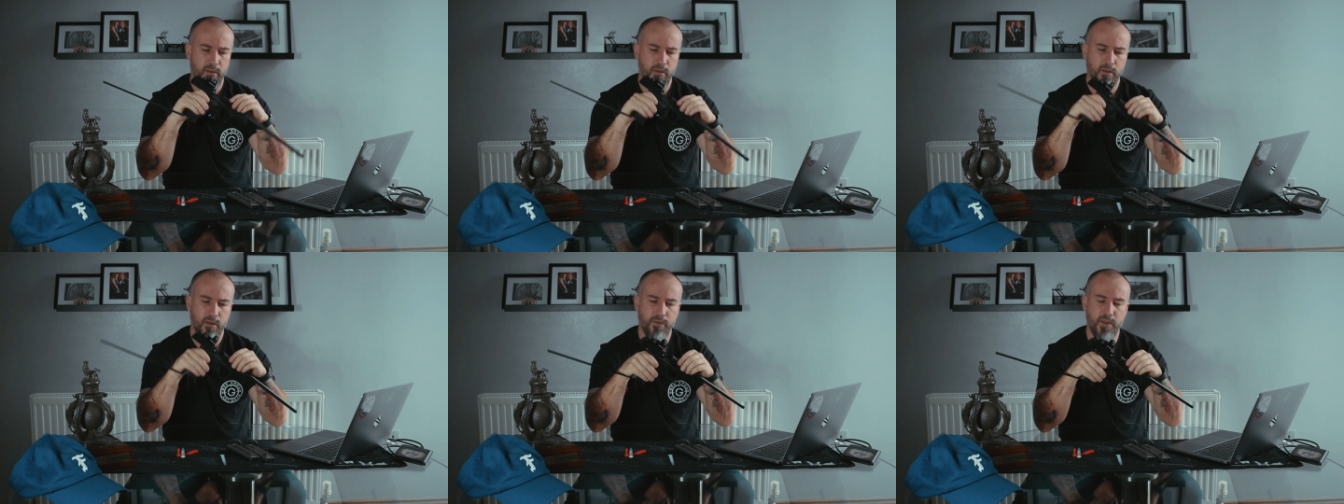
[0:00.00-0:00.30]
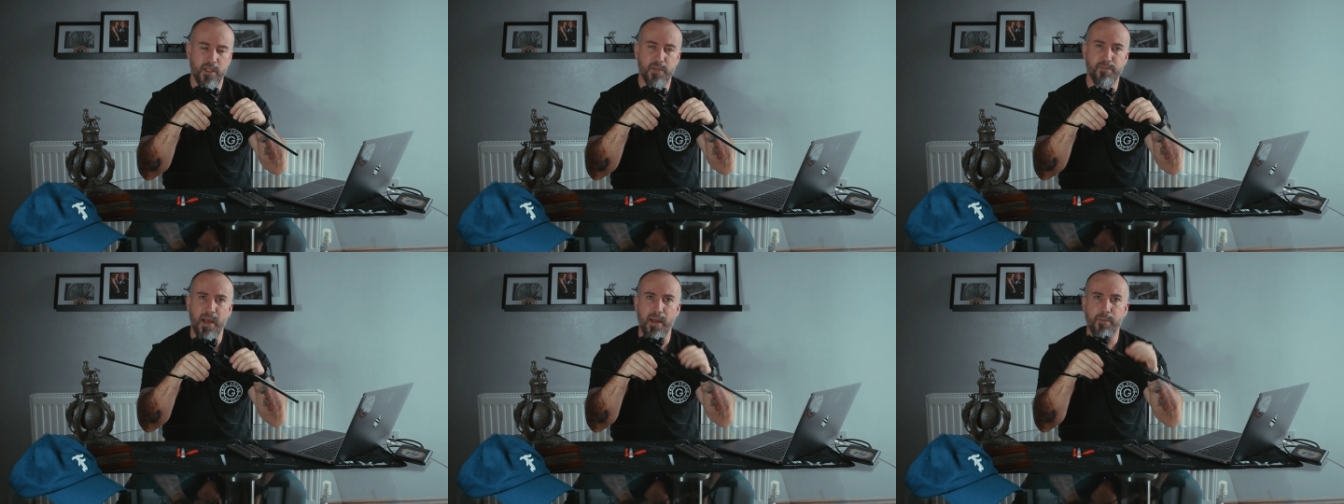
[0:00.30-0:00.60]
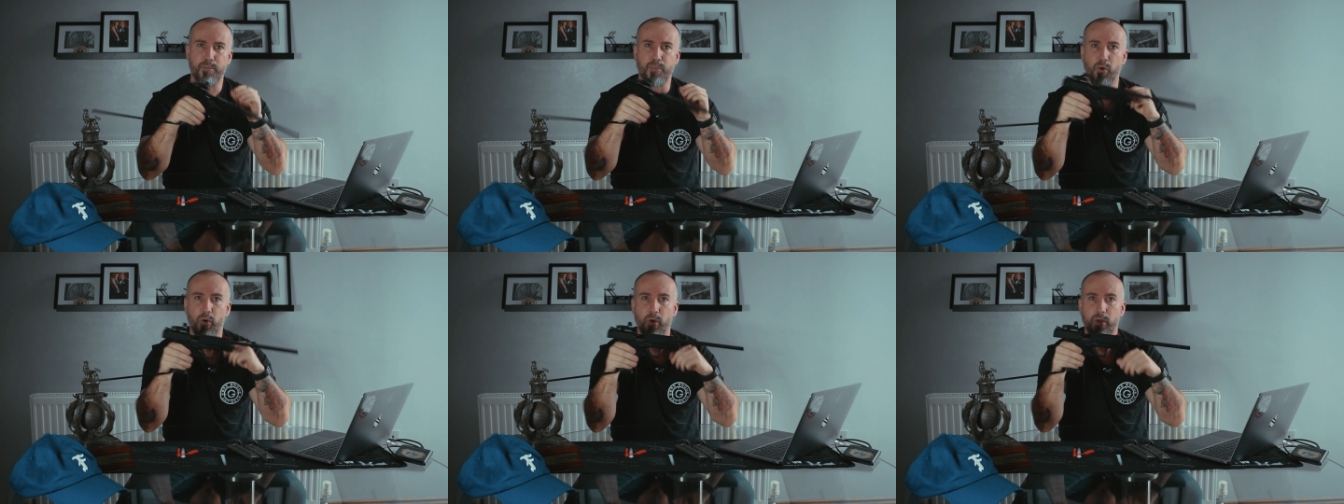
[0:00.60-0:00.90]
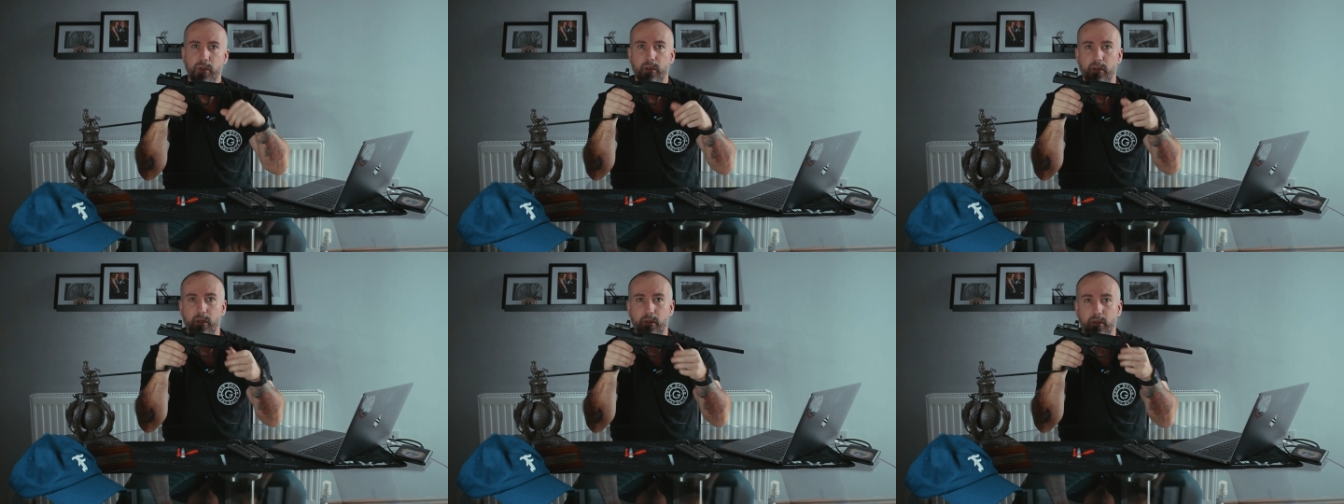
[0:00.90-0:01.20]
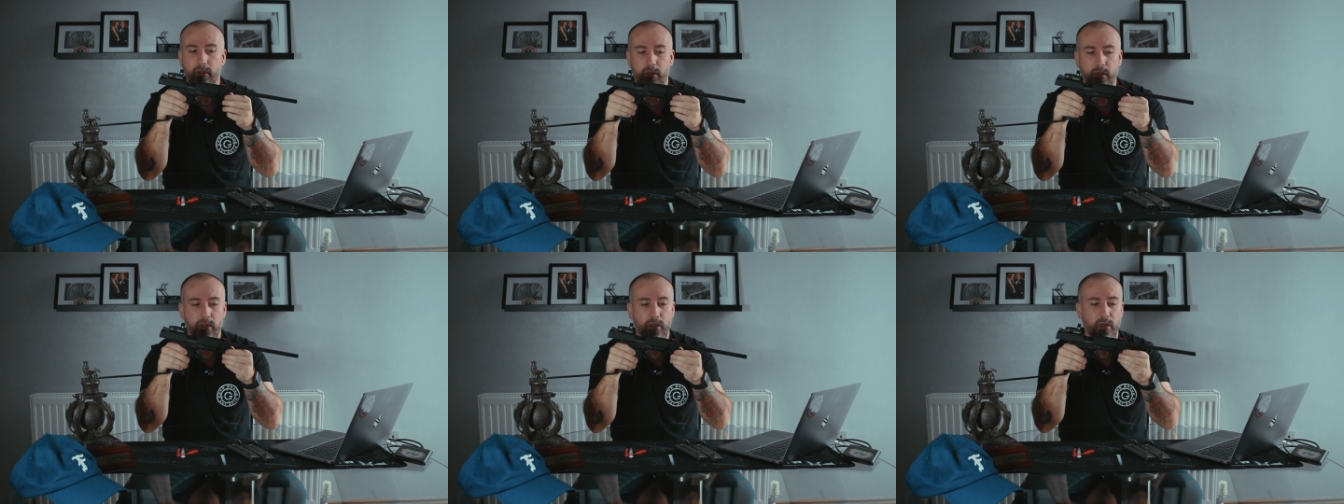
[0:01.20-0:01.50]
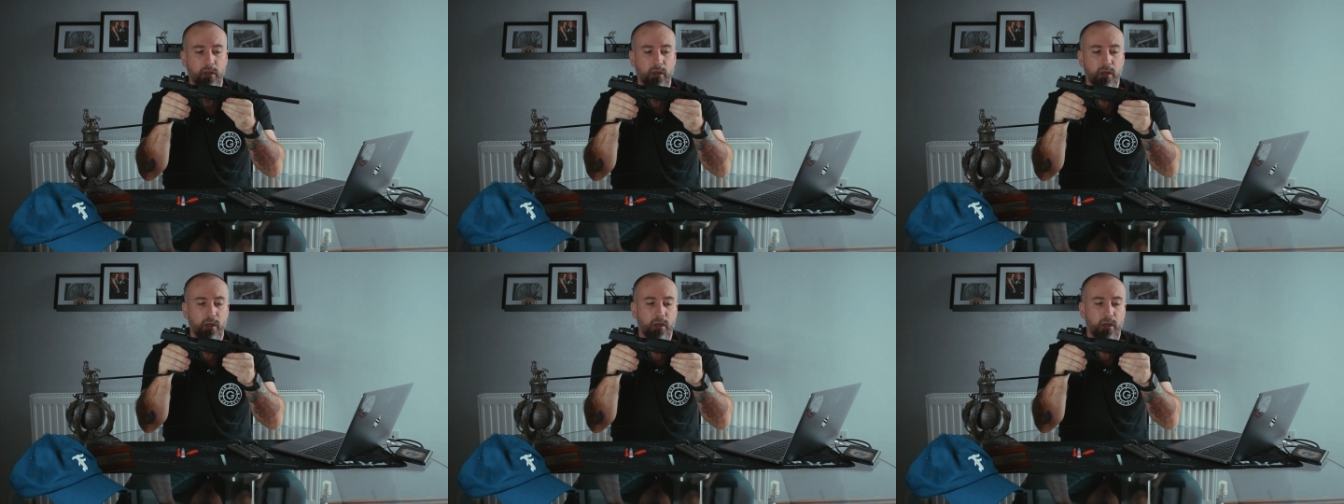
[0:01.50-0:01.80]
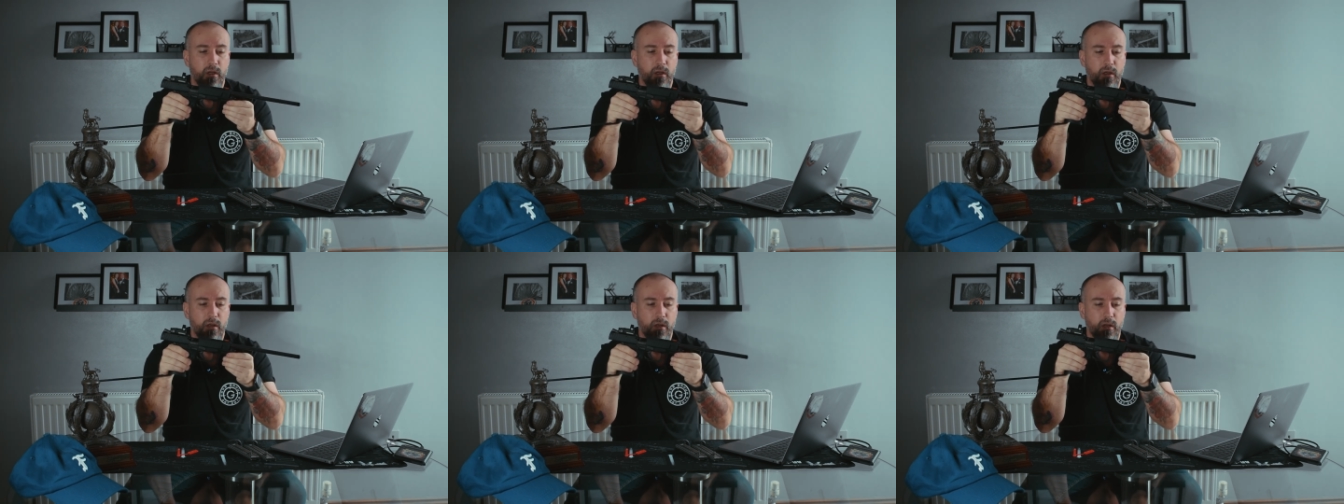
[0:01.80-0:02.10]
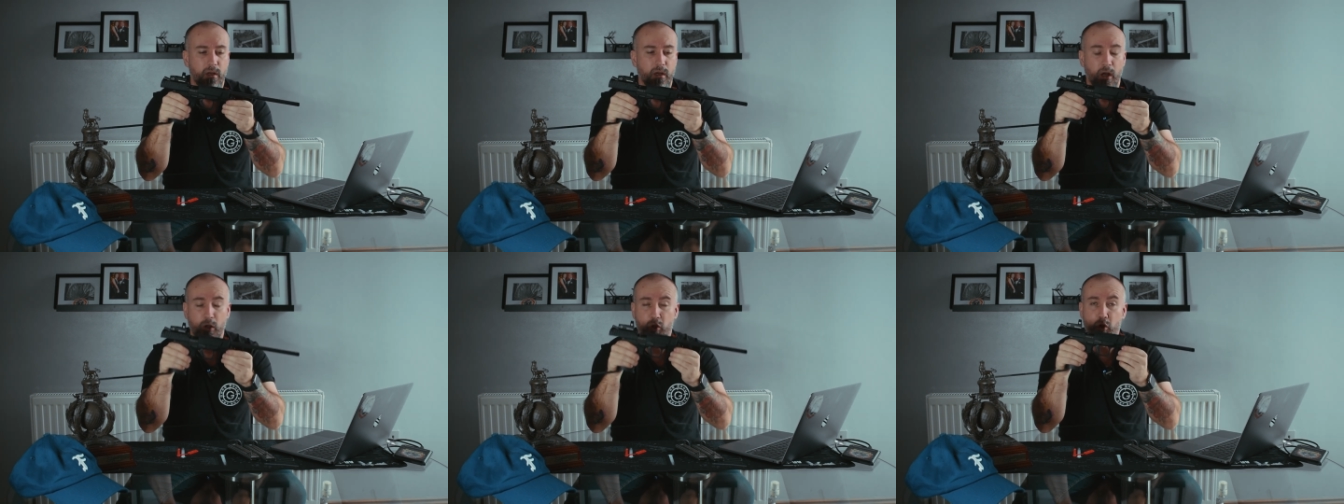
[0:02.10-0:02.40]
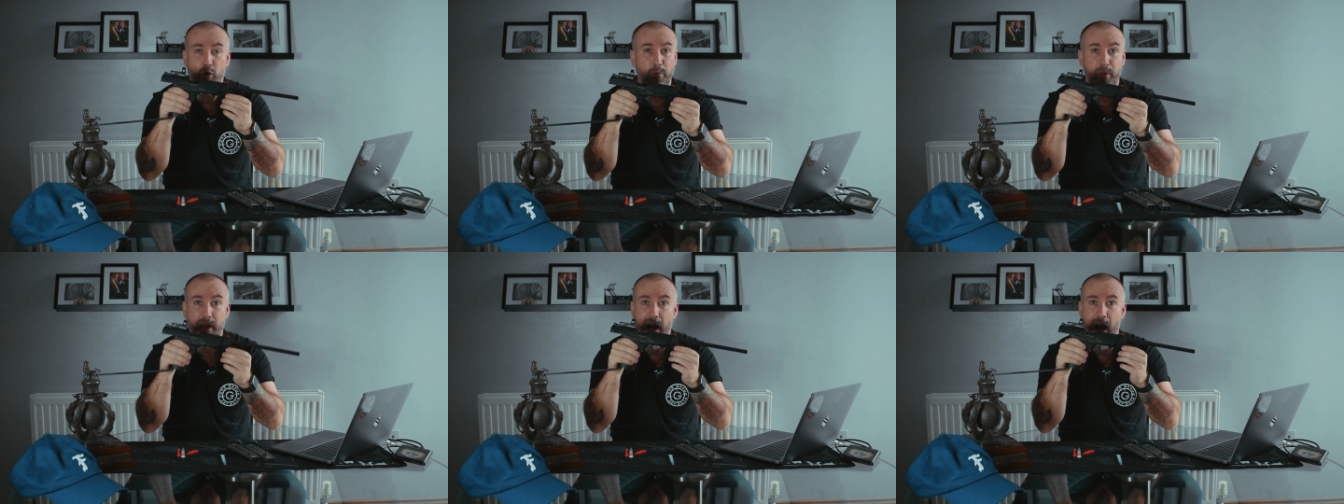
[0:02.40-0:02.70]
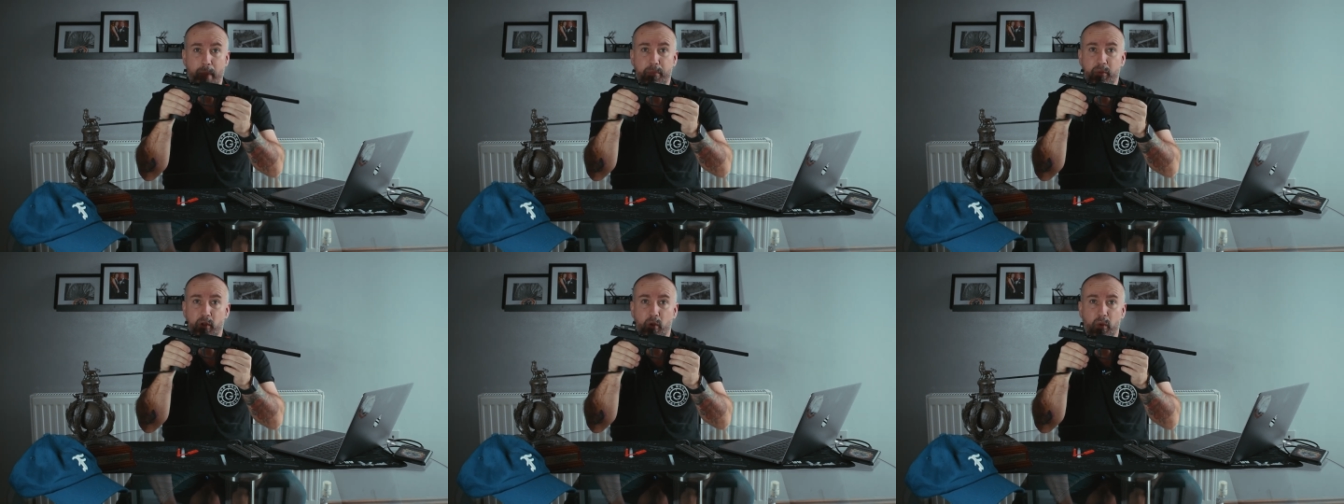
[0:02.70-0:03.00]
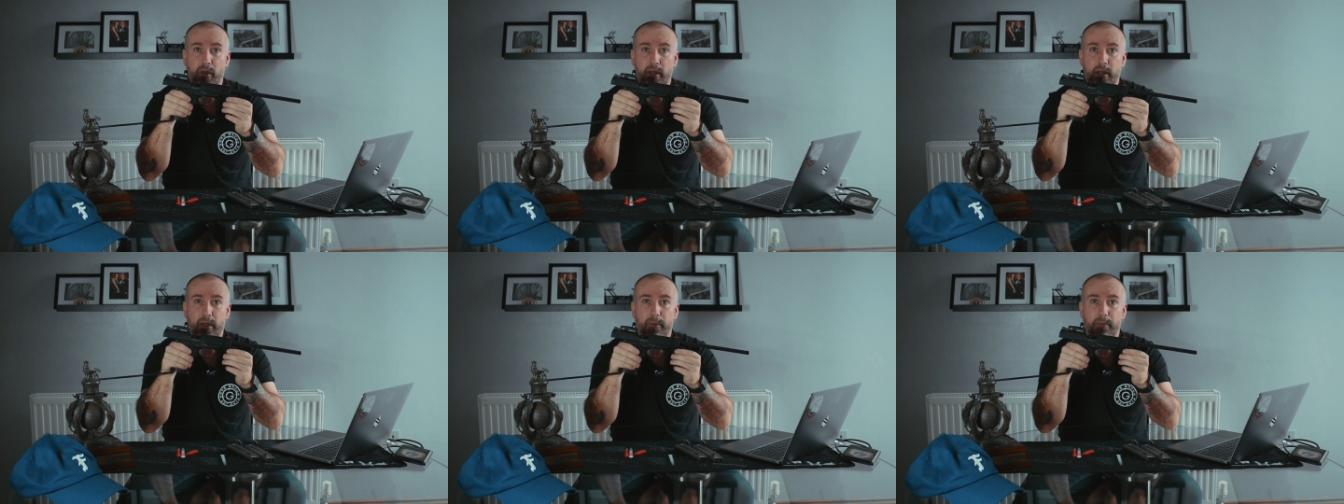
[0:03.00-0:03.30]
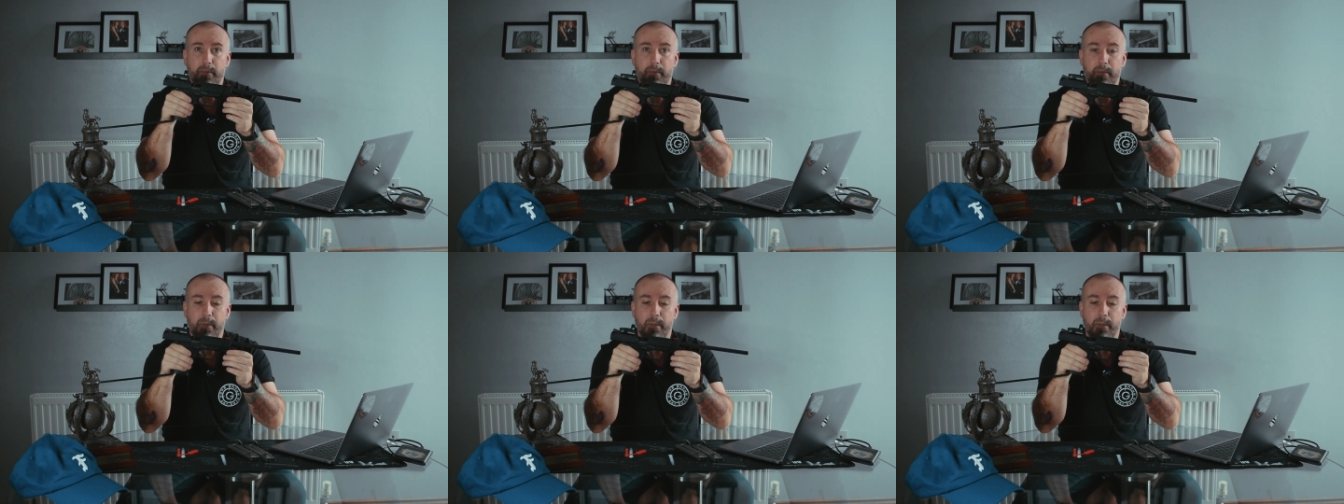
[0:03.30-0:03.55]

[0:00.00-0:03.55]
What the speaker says: of this bad boy, I couldn't be happier with it.